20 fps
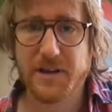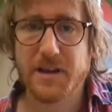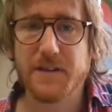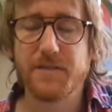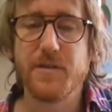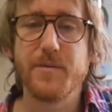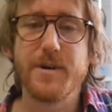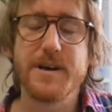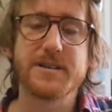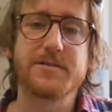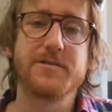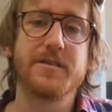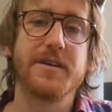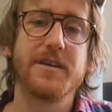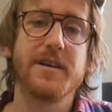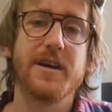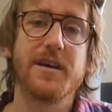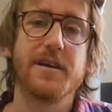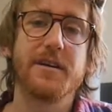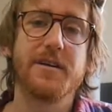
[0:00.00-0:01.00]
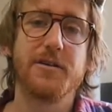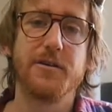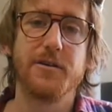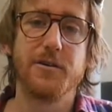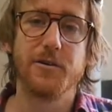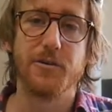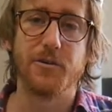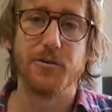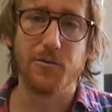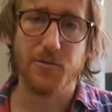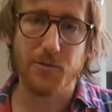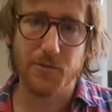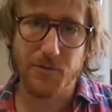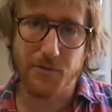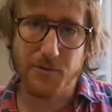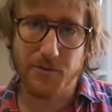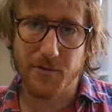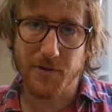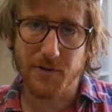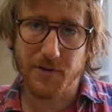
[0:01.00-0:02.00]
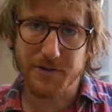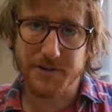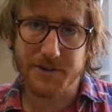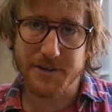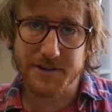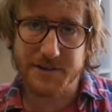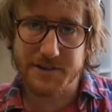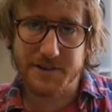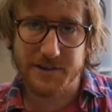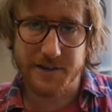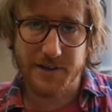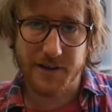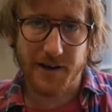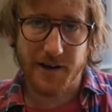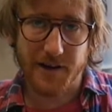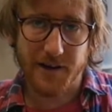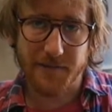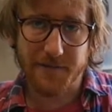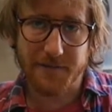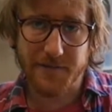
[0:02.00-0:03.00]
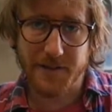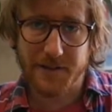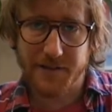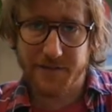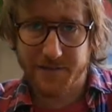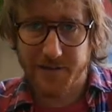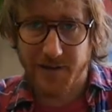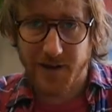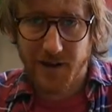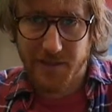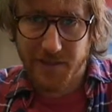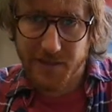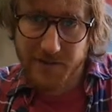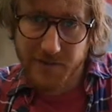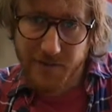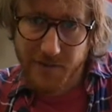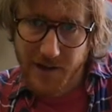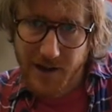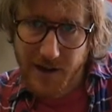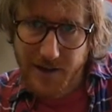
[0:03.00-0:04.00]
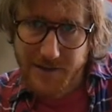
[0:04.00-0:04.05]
if you mess with the EQ just enough and you find the right